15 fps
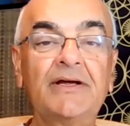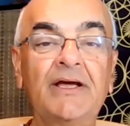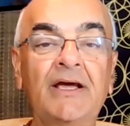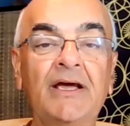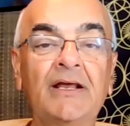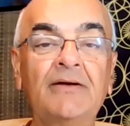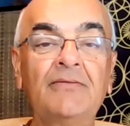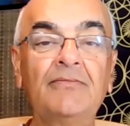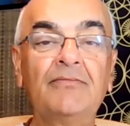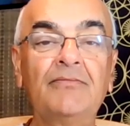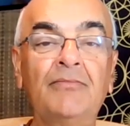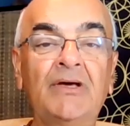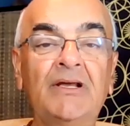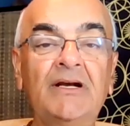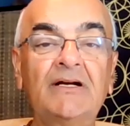and
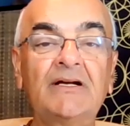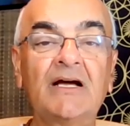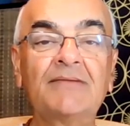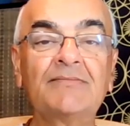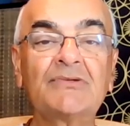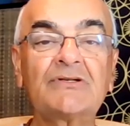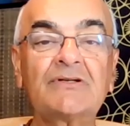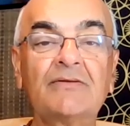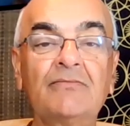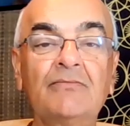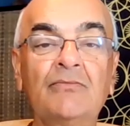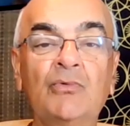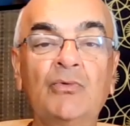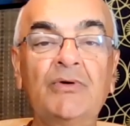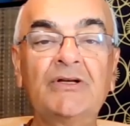many times
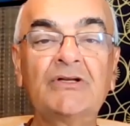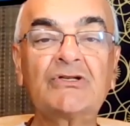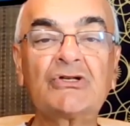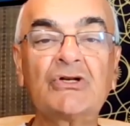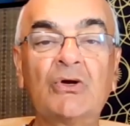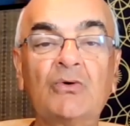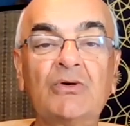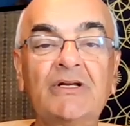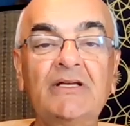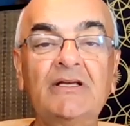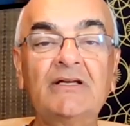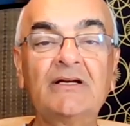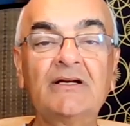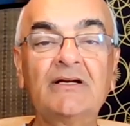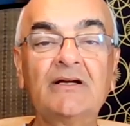moving
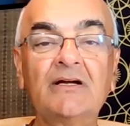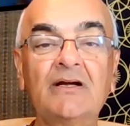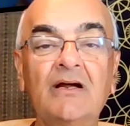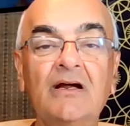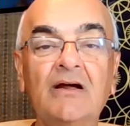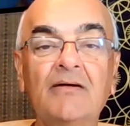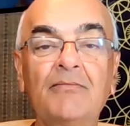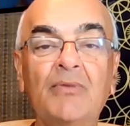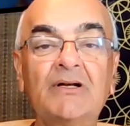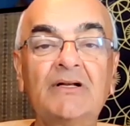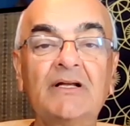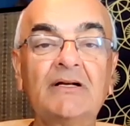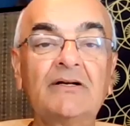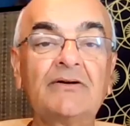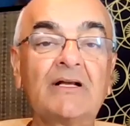slowly, but
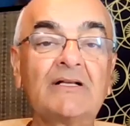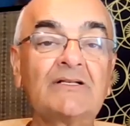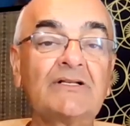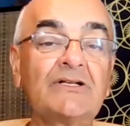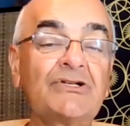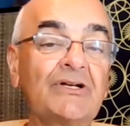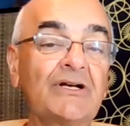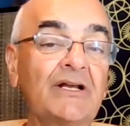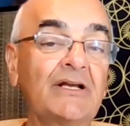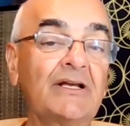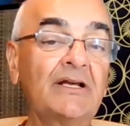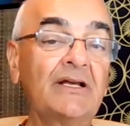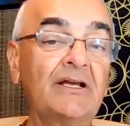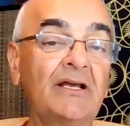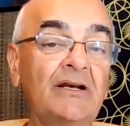then
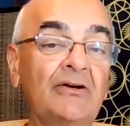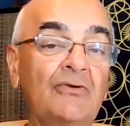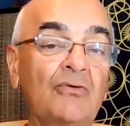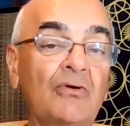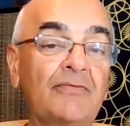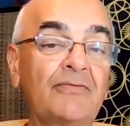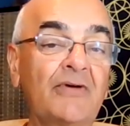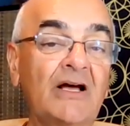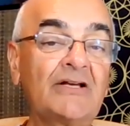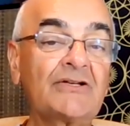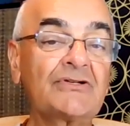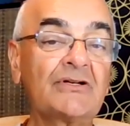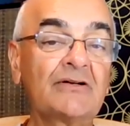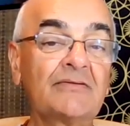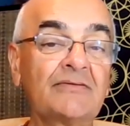transitioning into a
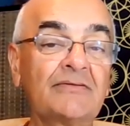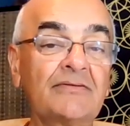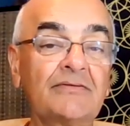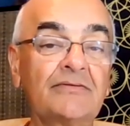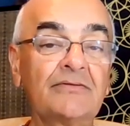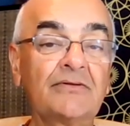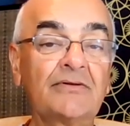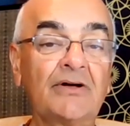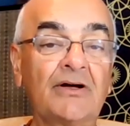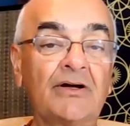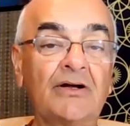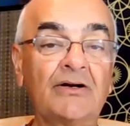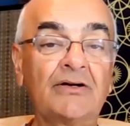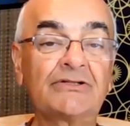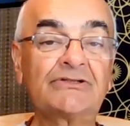faster
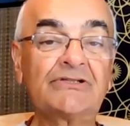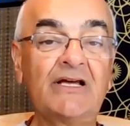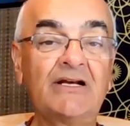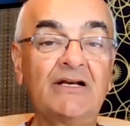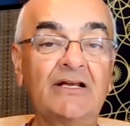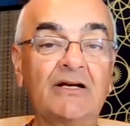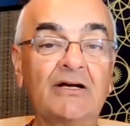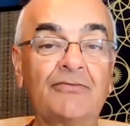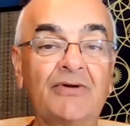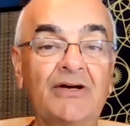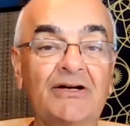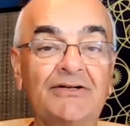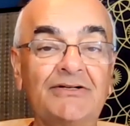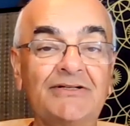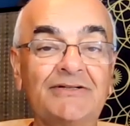understanding of
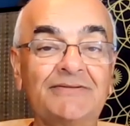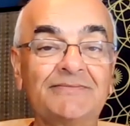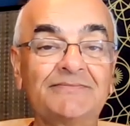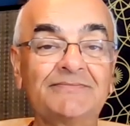energy.